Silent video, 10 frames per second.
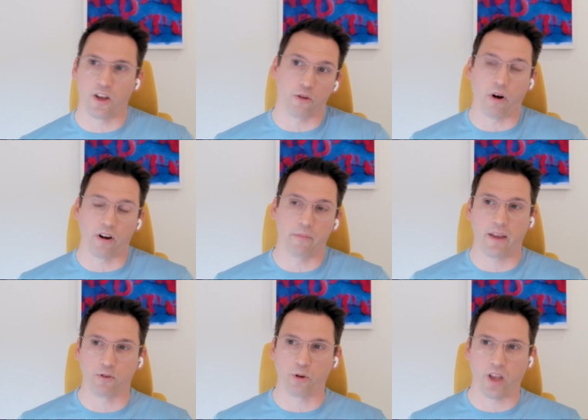Another part of
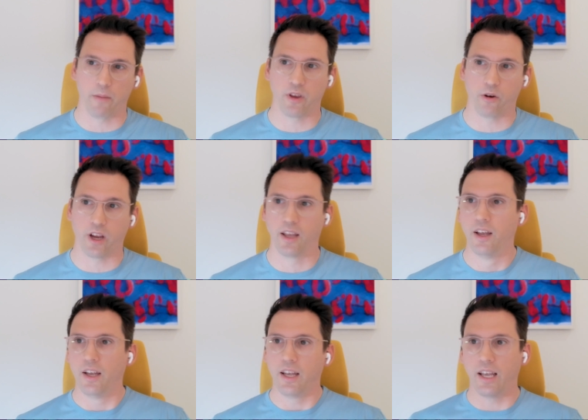behavioral game theory
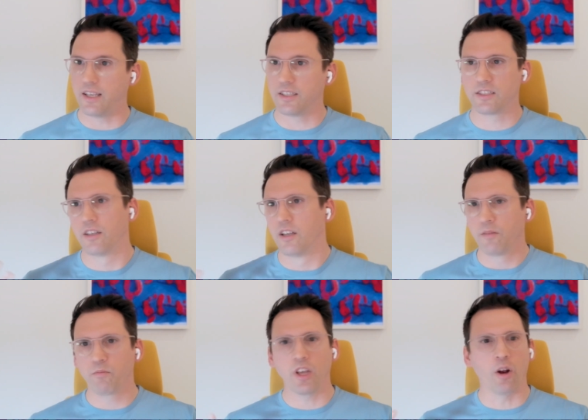is,
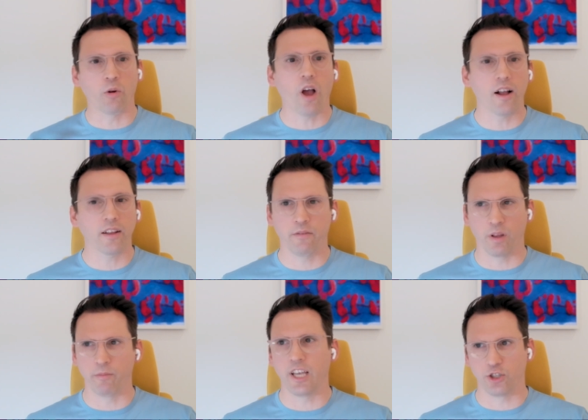cognitive
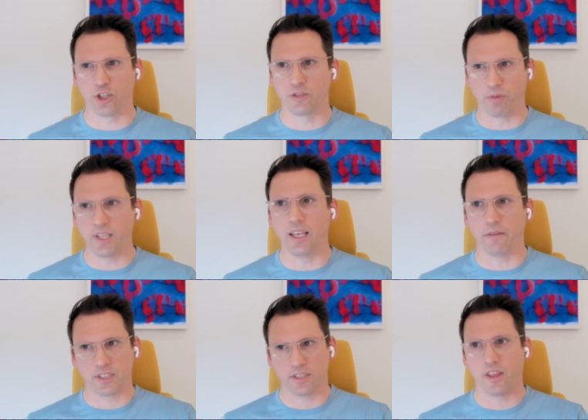limitations,
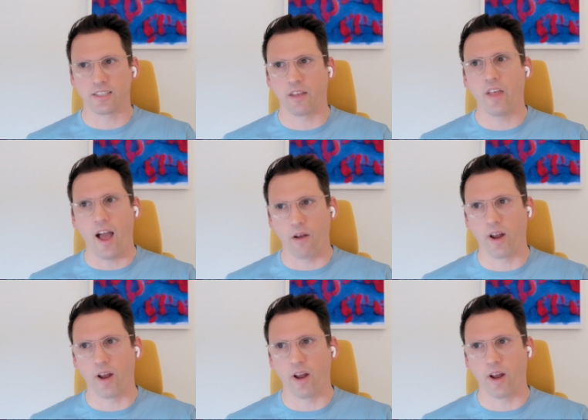beliefs, things like that.